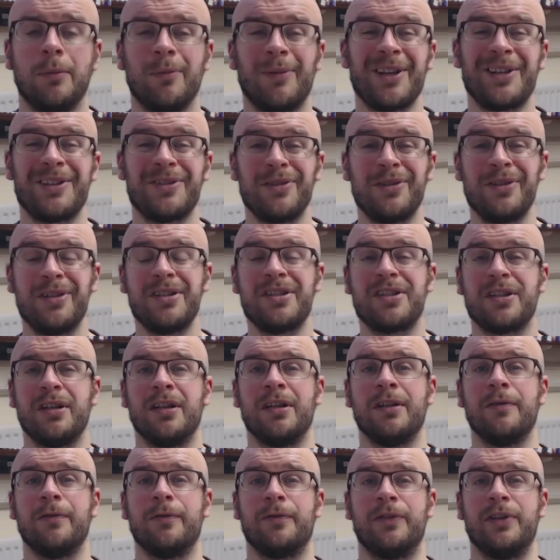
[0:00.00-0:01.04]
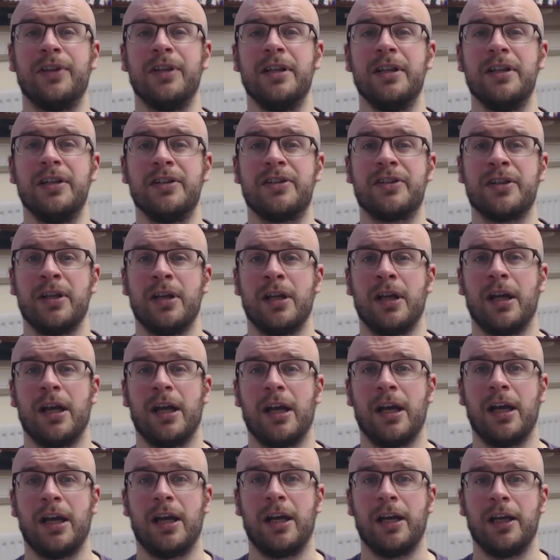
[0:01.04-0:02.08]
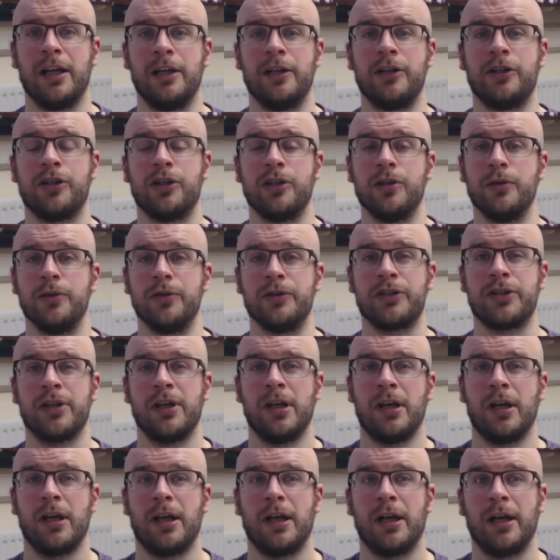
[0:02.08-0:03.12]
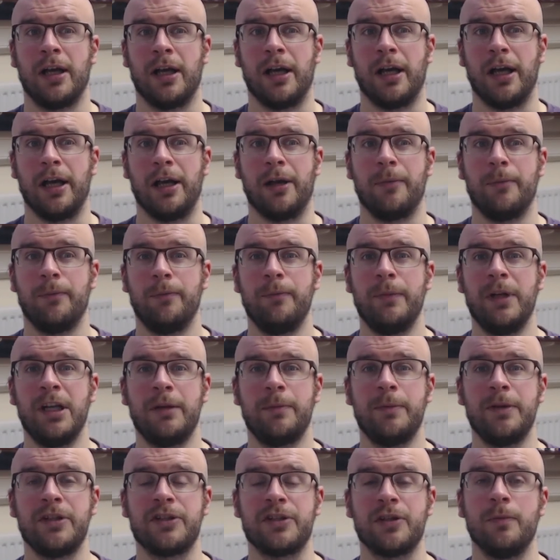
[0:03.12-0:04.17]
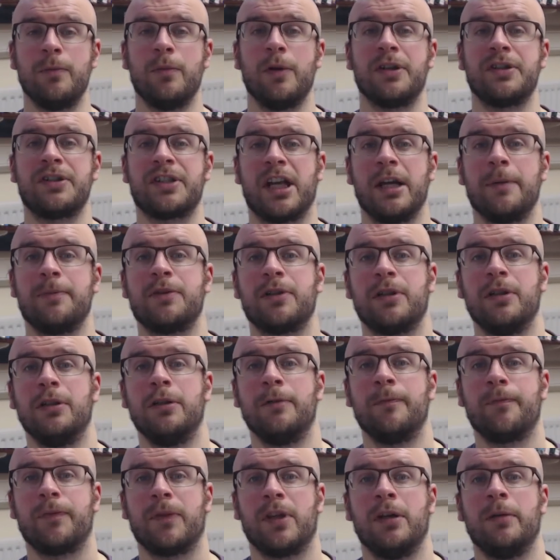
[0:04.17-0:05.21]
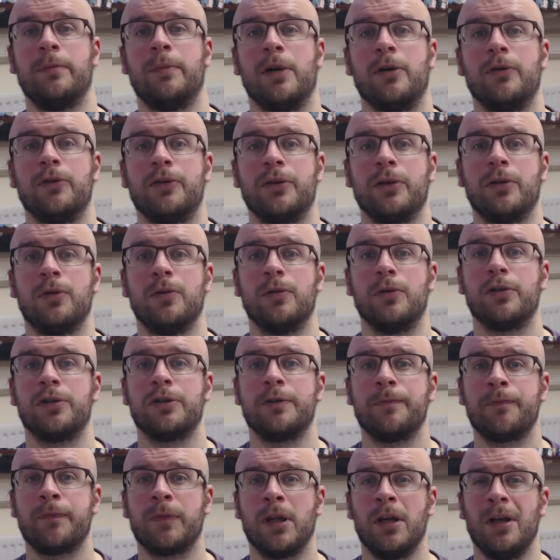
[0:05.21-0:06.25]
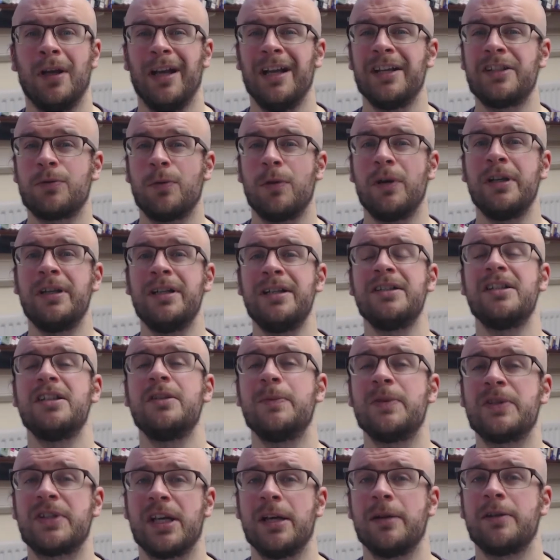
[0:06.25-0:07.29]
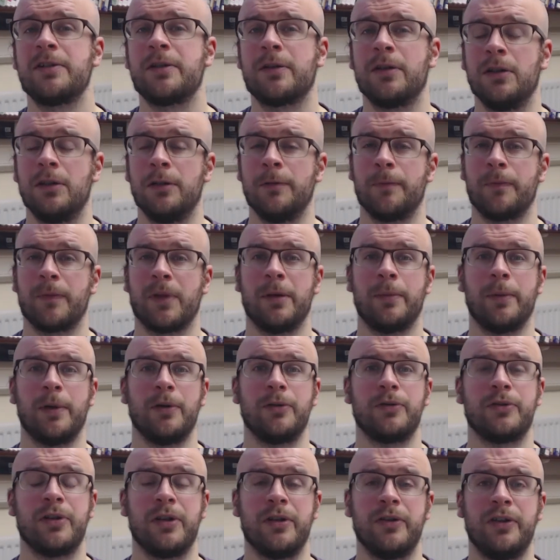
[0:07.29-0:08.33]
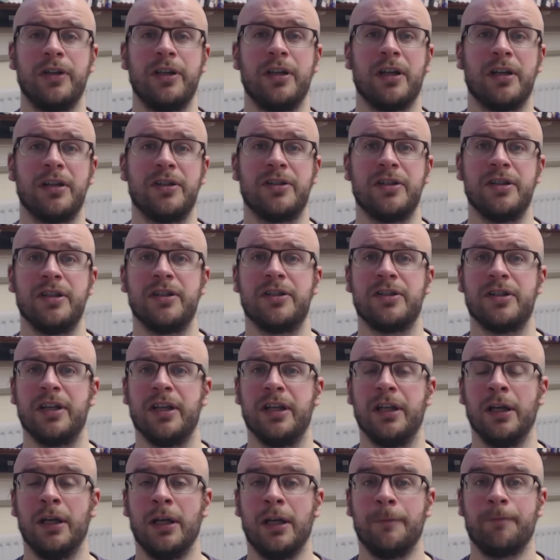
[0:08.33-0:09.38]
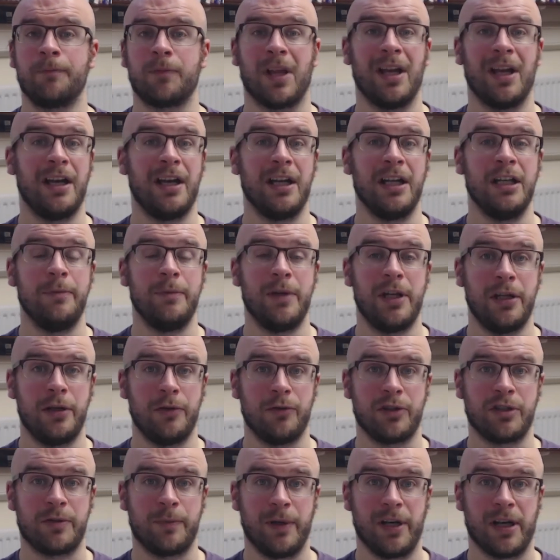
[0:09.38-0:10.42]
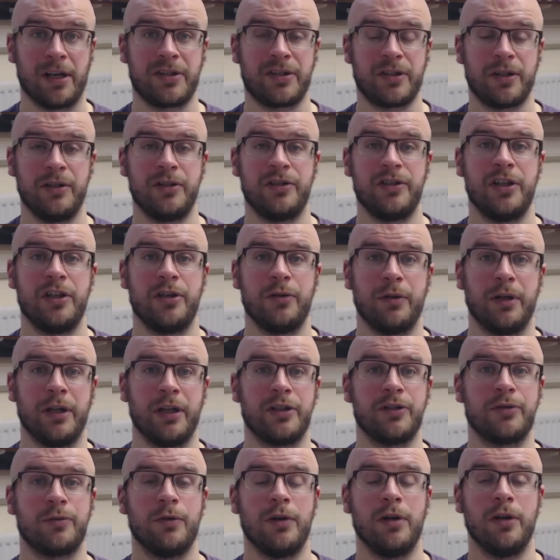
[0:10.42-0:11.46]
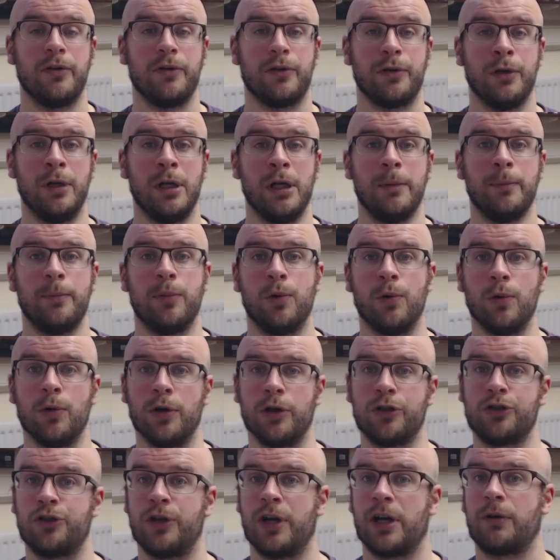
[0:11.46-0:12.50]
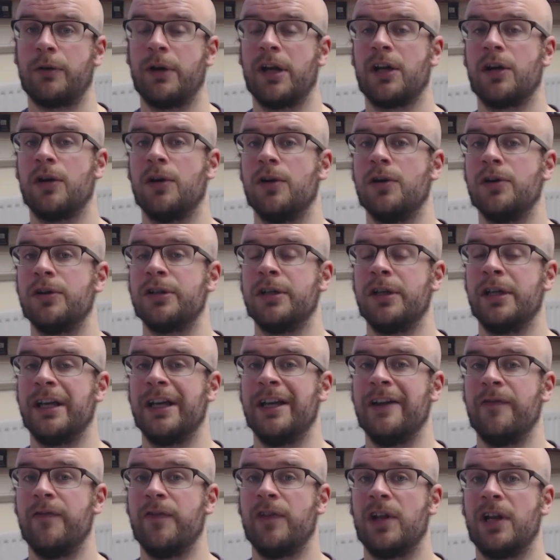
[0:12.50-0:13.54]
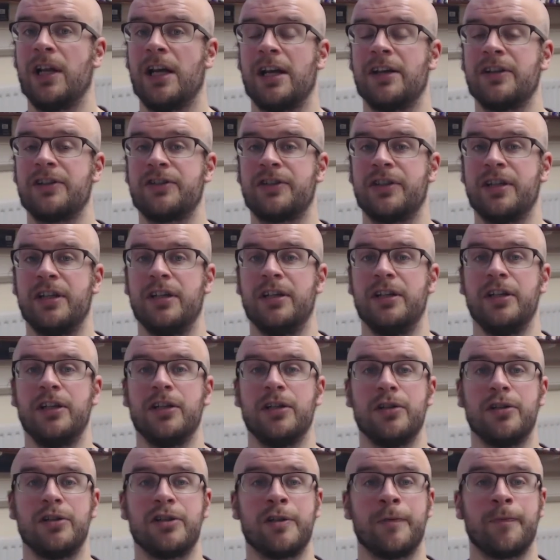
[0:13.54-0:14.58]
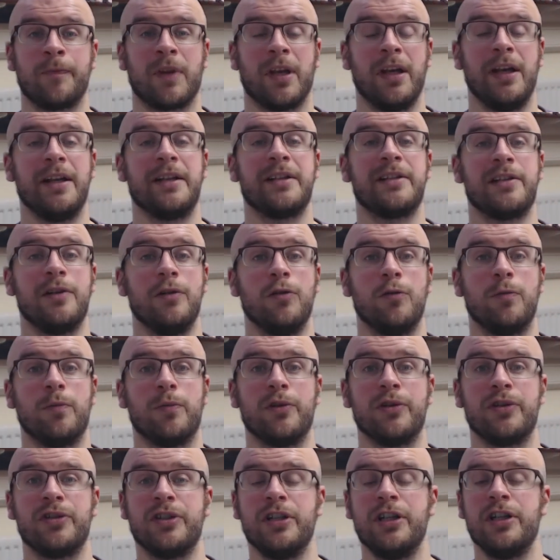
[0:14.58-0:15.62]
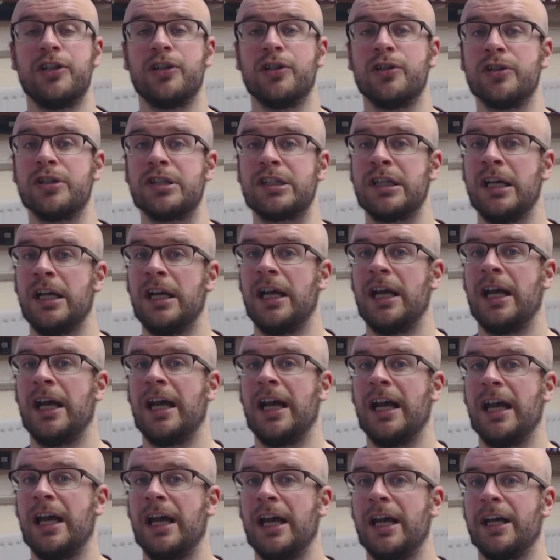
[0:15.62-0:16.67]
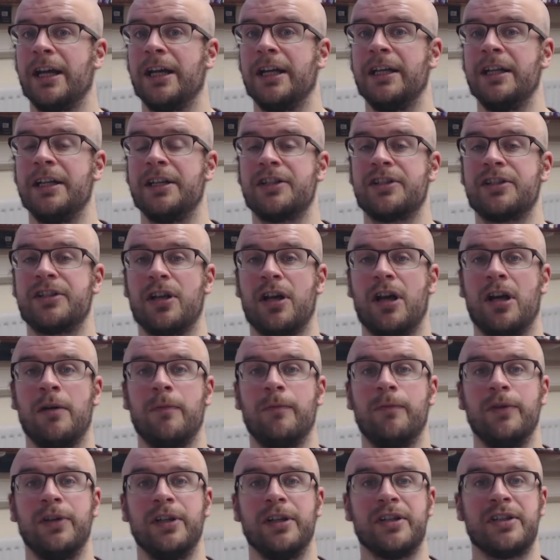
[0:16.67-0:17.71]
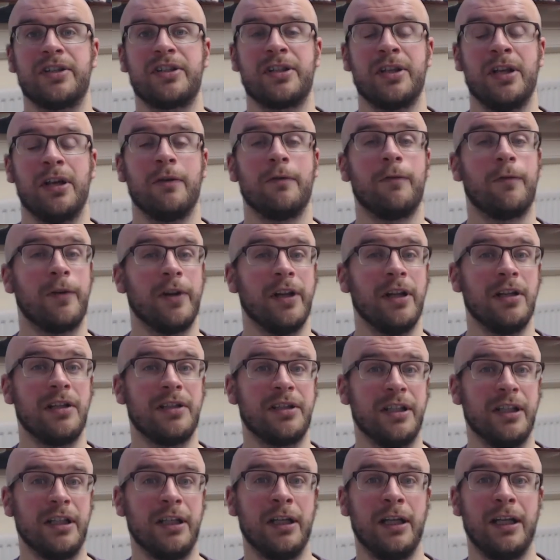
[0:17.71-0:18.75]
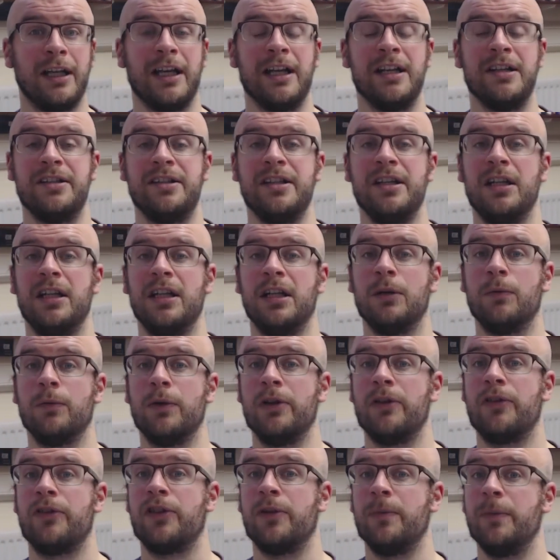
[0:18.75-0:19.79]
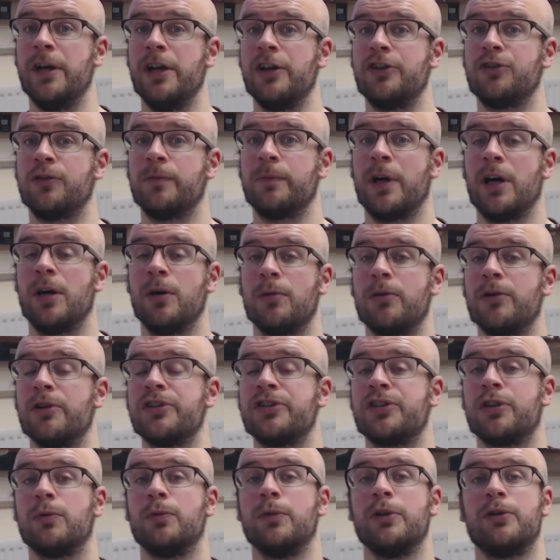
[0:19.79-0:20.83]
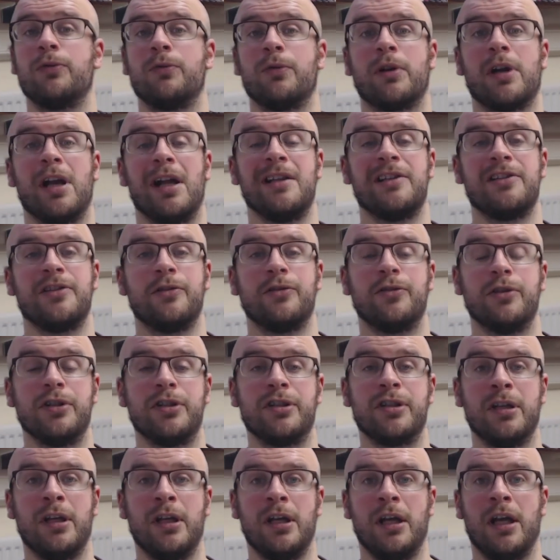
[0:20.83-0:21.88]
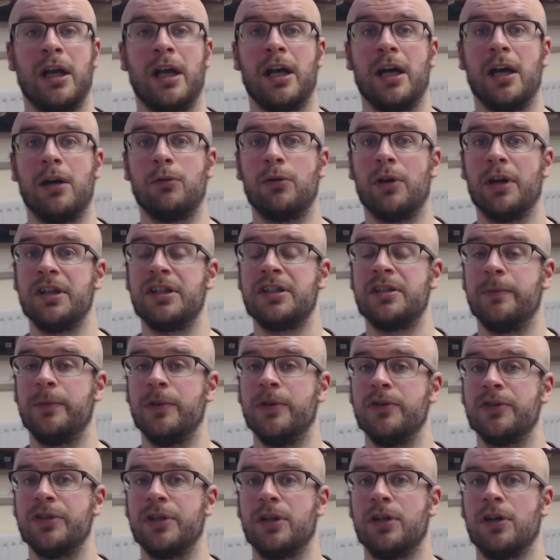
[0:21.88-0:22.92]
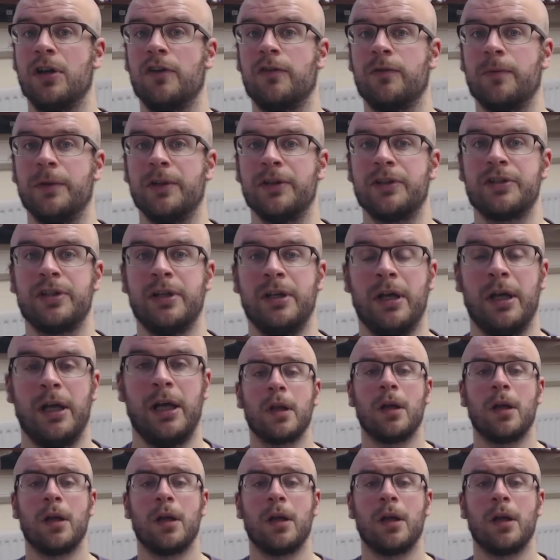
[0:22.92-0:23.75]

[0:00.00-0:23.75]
My studies of these issues made me somewhat sceptical about the court. It's quite easy to be sceptical about the ICC in many respects, considering its rather poor track record in the last 10 years, its slow procedures, its obvious frailty in dealing with the major powers or with recalcitrant rights-abusing governments.